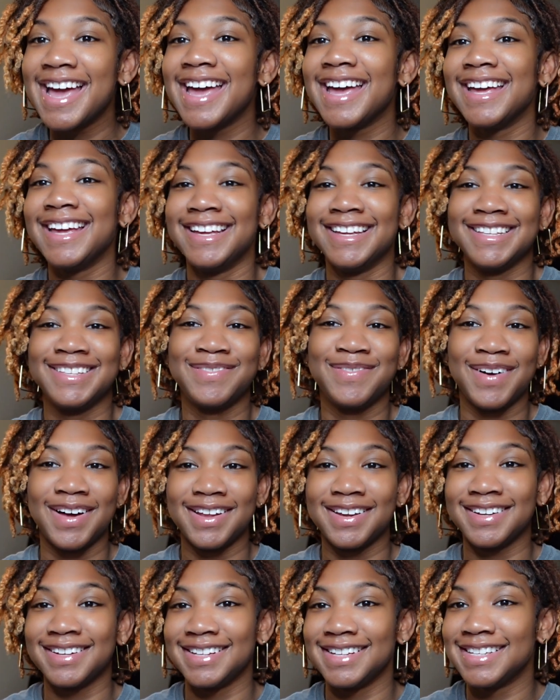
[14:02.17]
he is
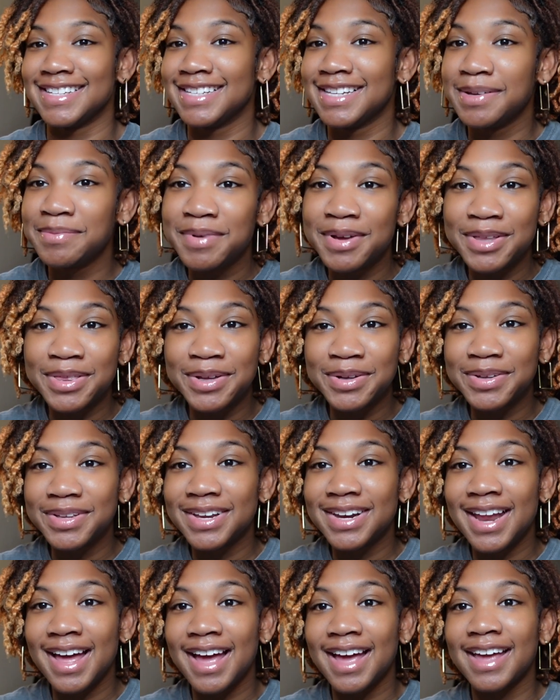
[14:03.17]
finally sleeping through the
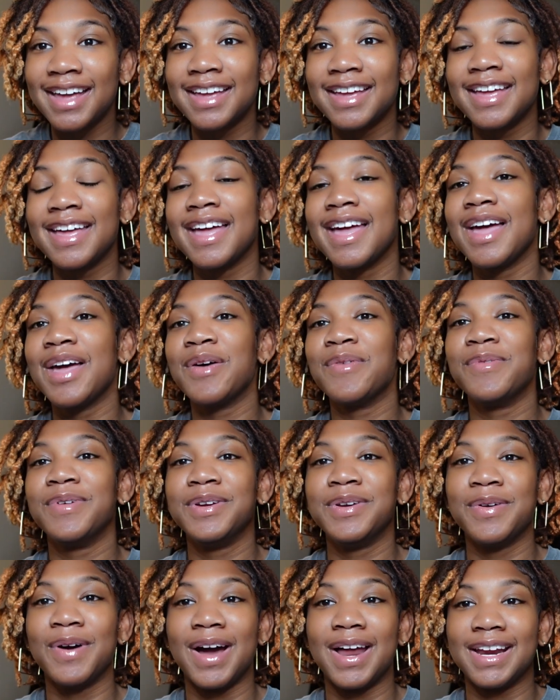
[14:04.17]
night. We
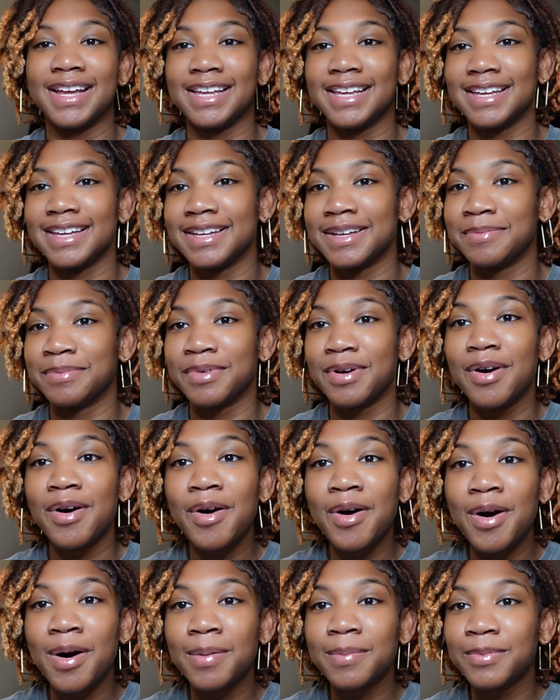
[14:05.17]
know how to get him
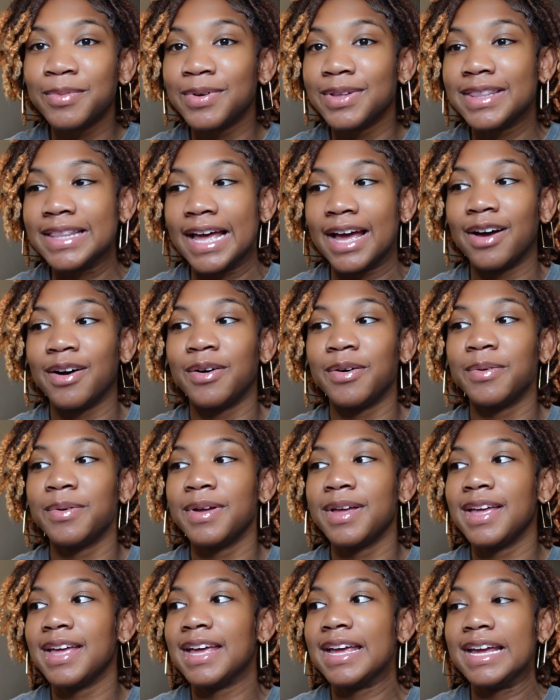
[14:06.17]
calm without
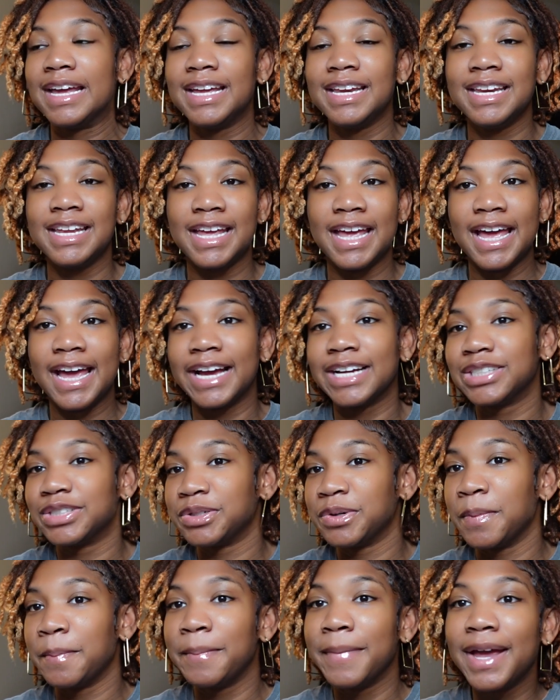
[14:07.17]
any
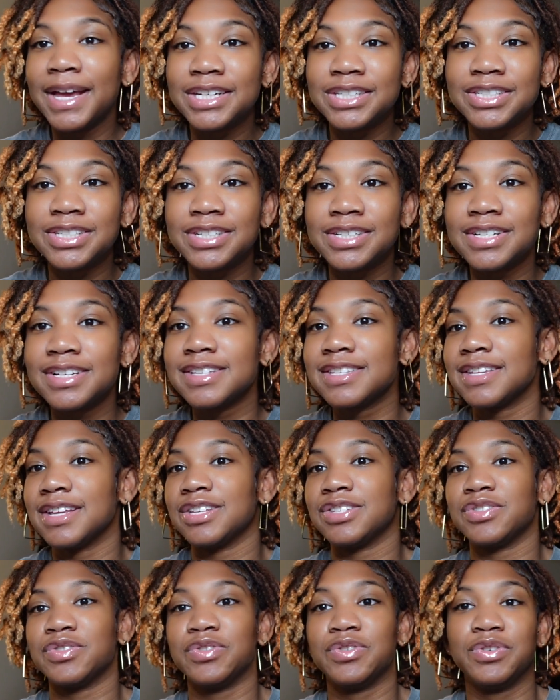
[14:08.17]
extra measures.
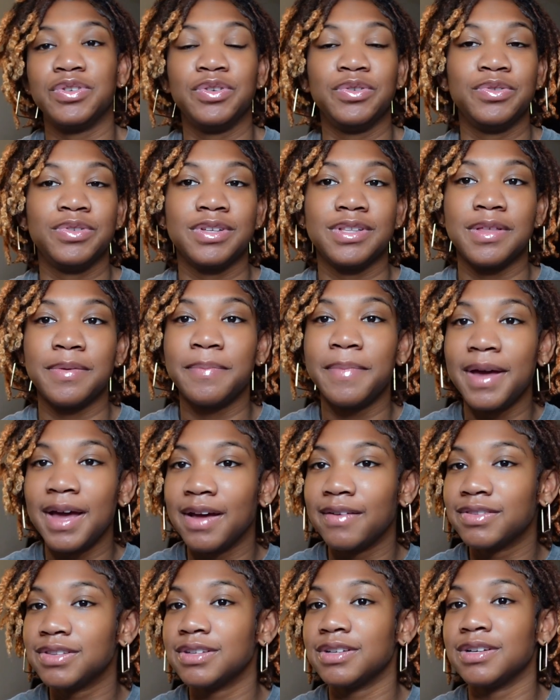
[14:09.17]
That's due to the
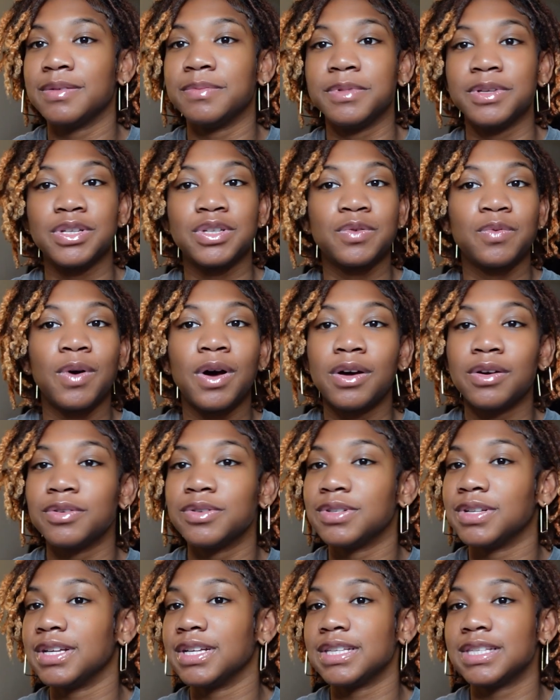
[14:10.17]
bathtub, the swaddles,
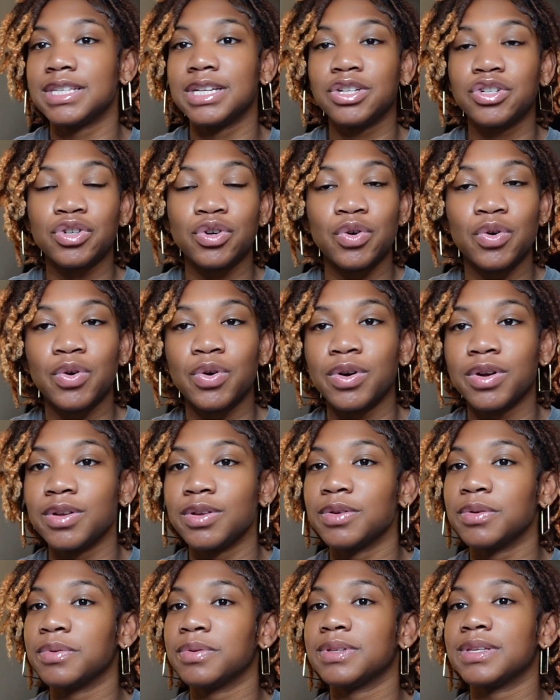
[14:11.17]
the essential
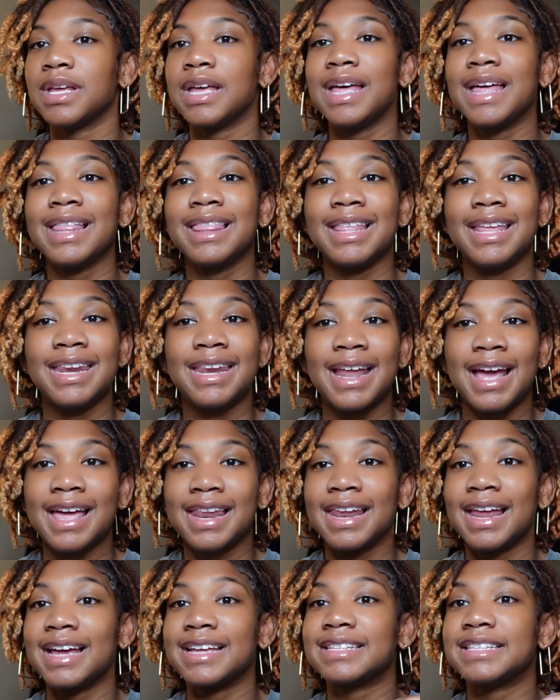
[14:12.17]
oils, the night
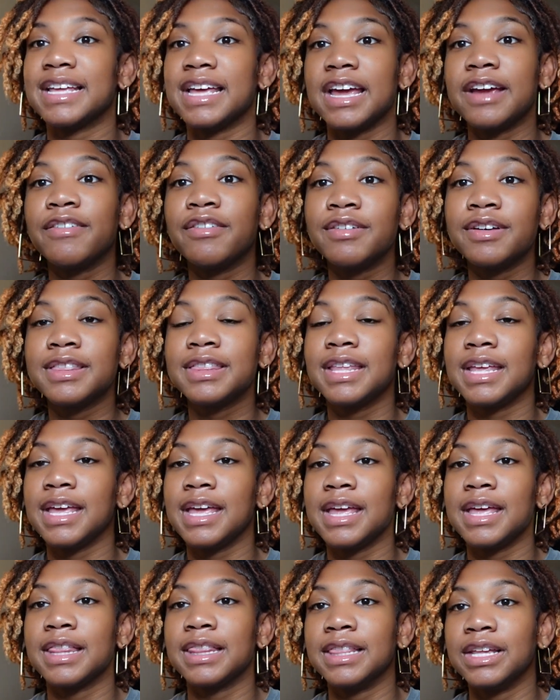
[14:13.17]
lights.
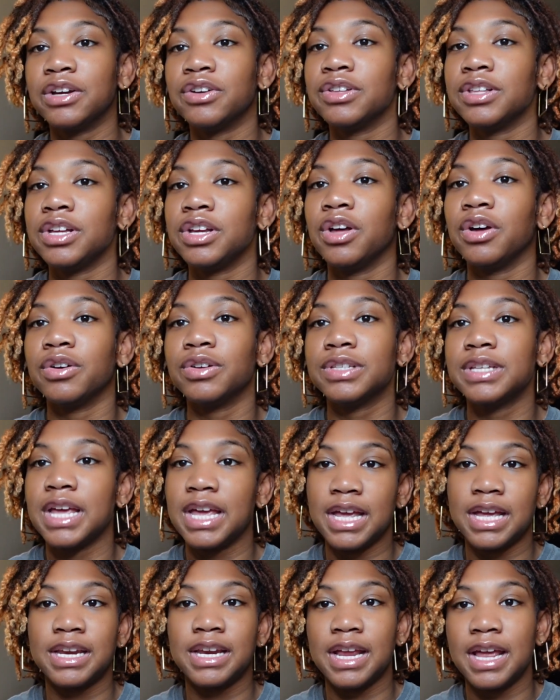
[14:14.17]
Everything literally goes
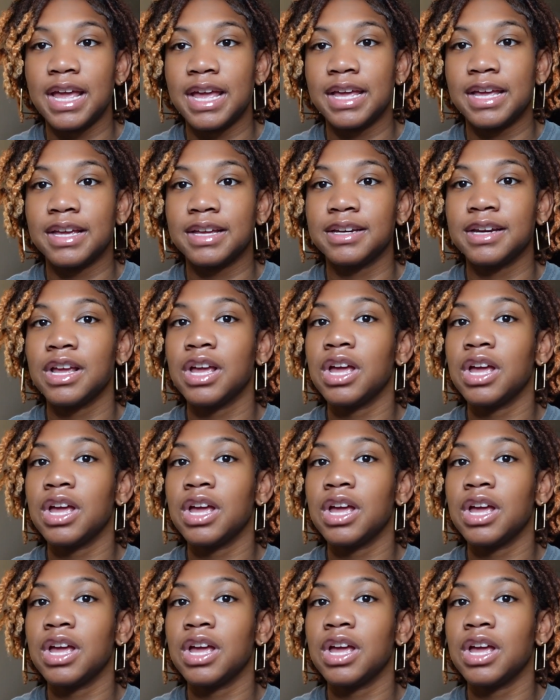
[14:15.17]
hand in hand.